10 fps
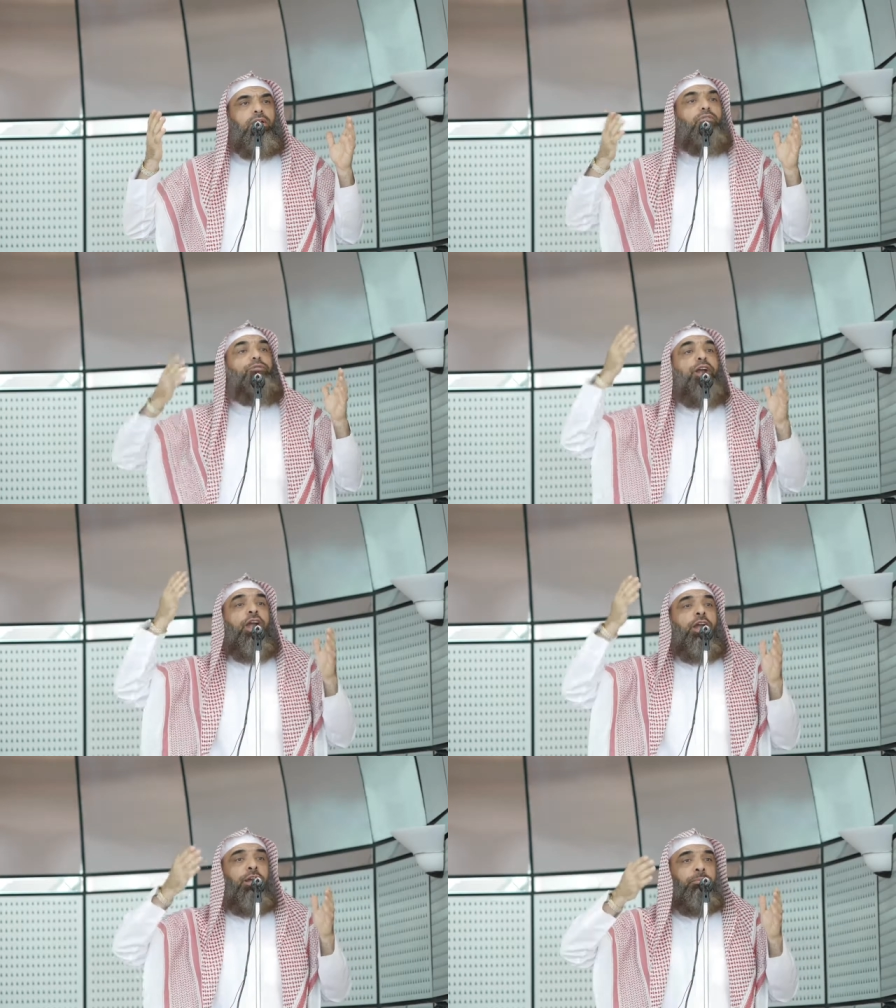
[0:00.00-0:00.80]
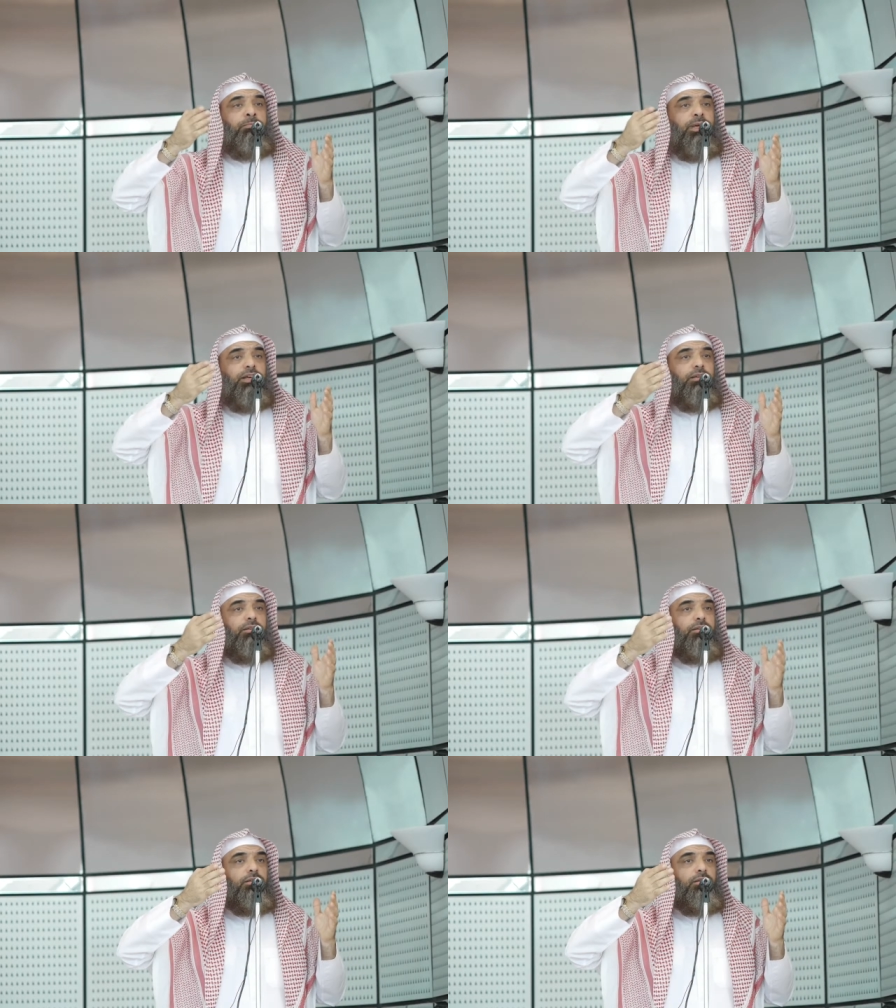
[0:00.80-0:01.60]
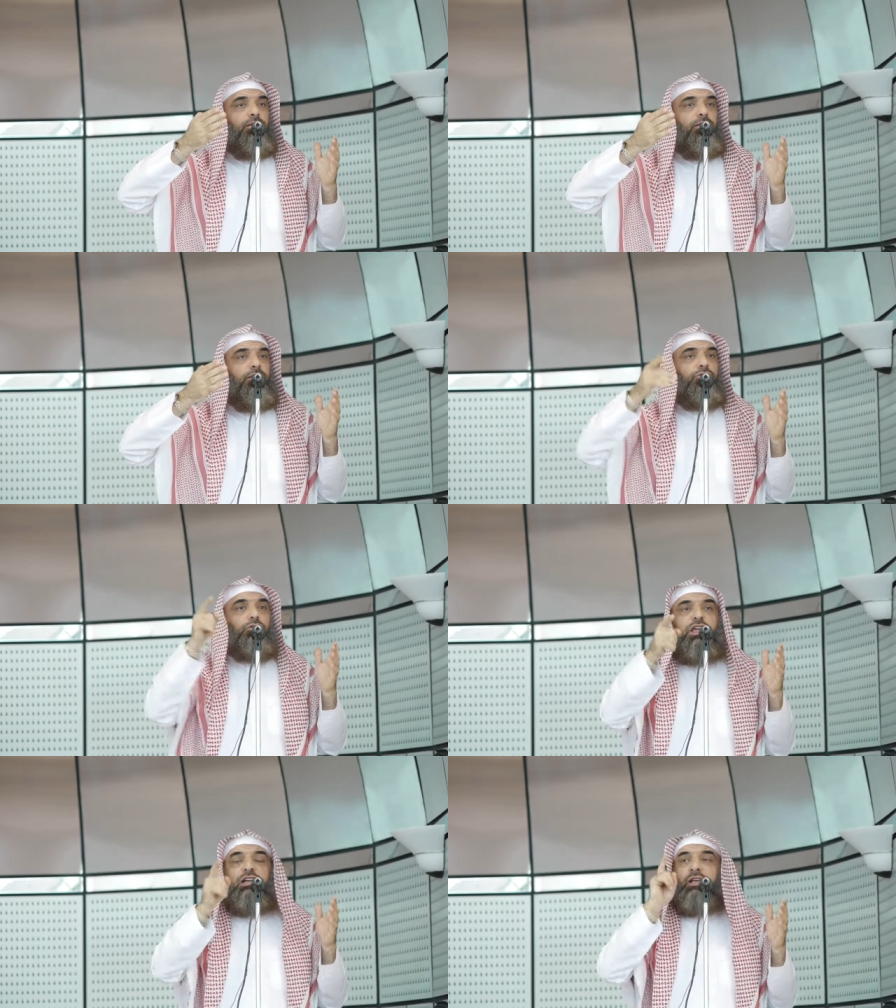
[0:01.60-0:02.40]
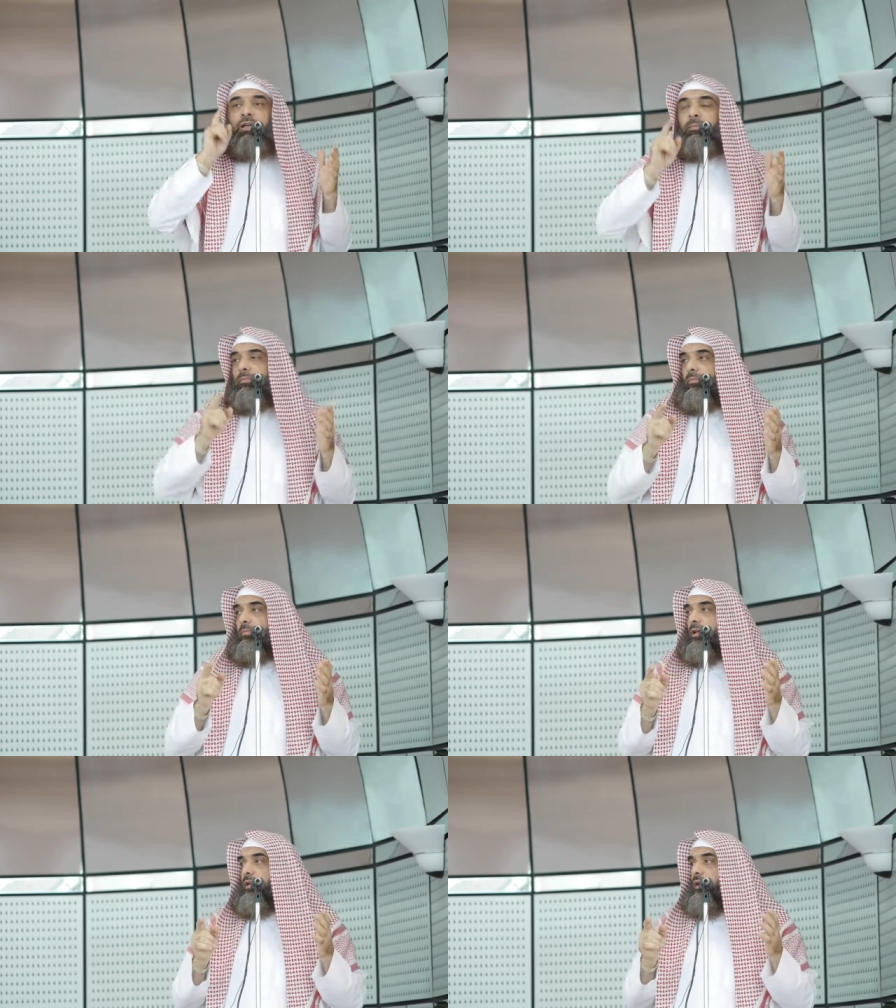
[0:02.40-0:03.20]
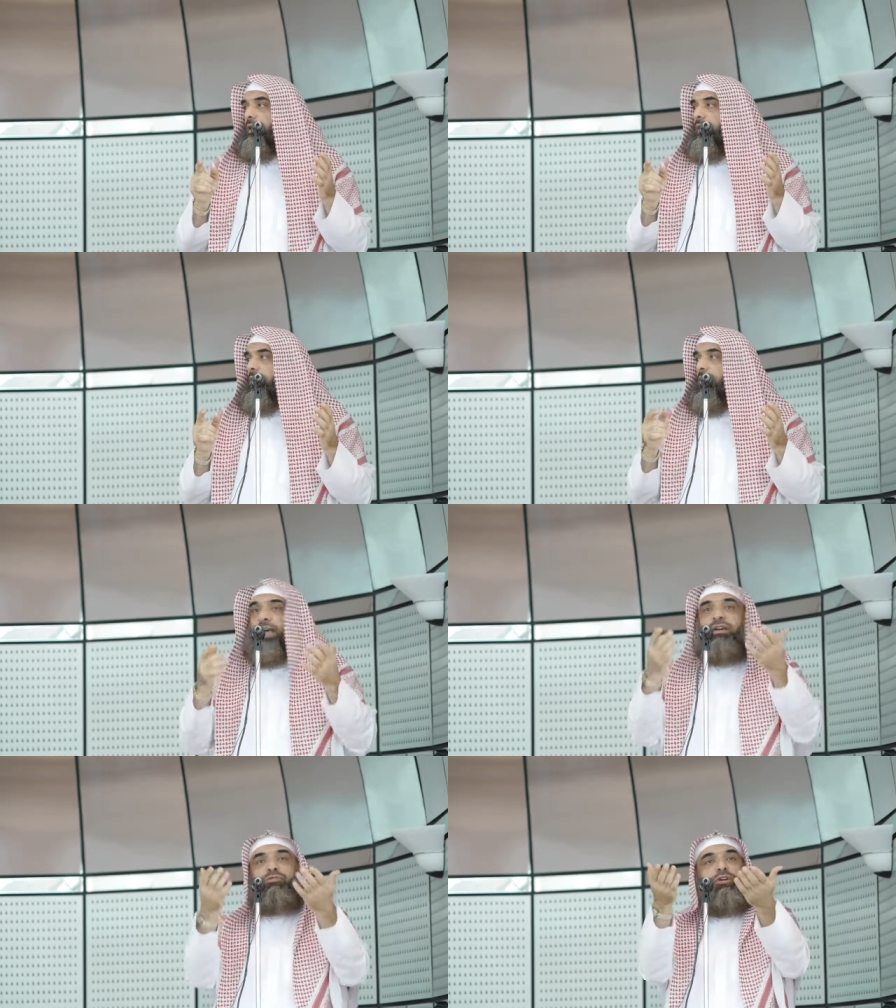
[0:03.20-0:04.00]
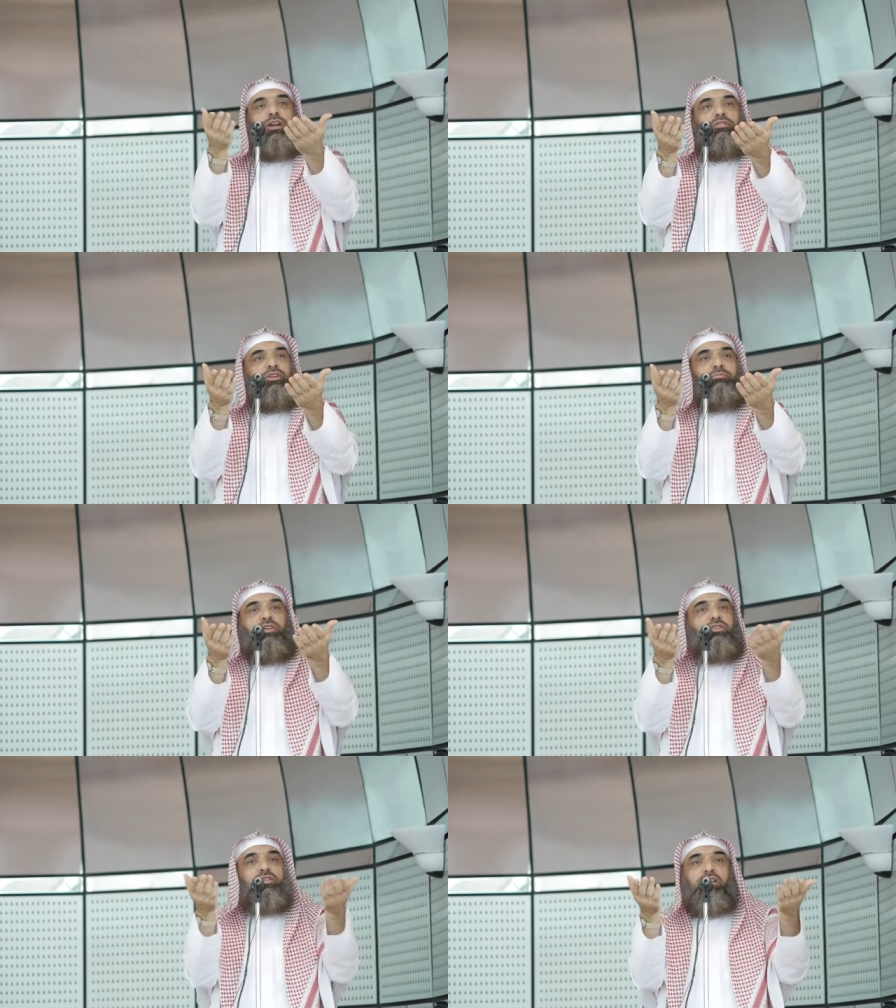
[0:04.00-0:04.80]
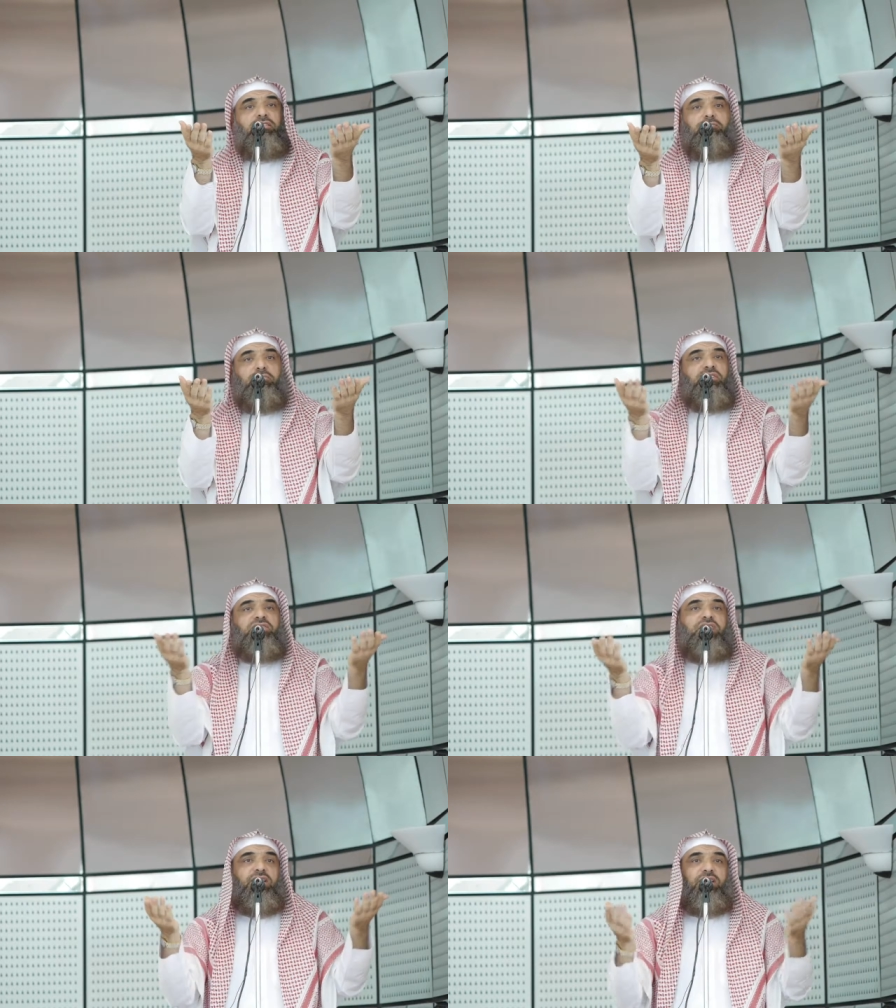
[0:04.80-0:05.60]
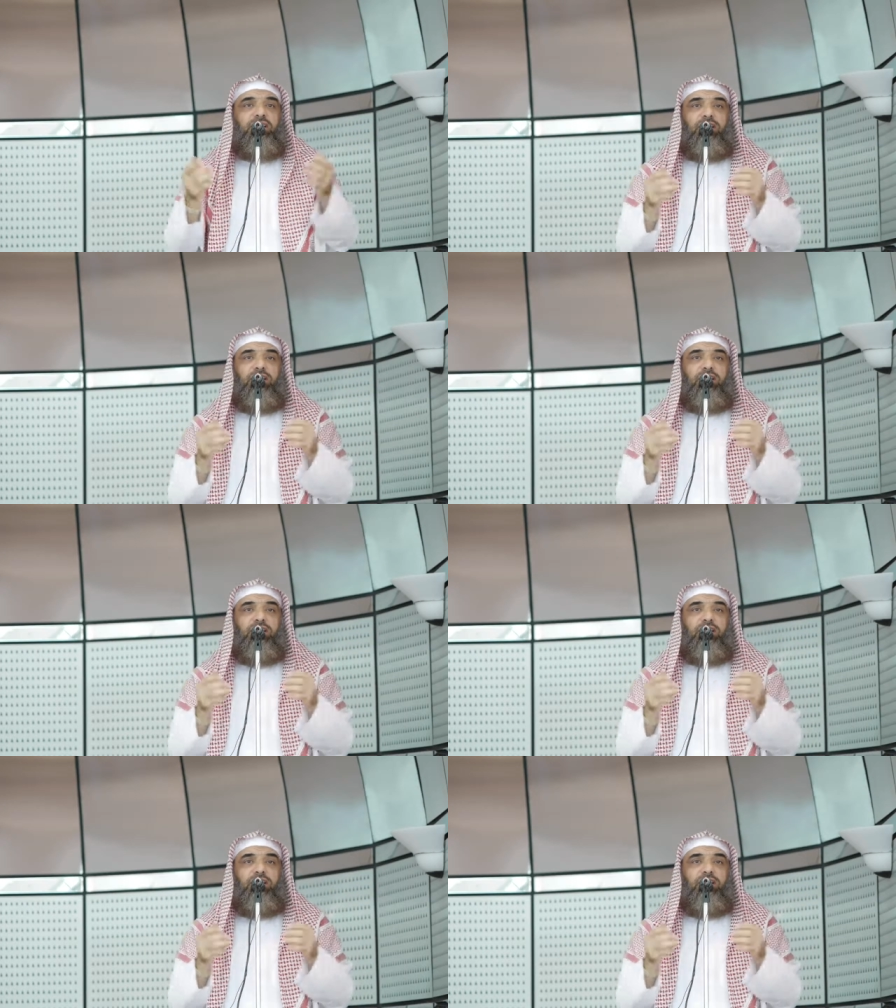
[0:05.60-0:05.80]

firm to kill him. And in front of him, there is nothing but a sea.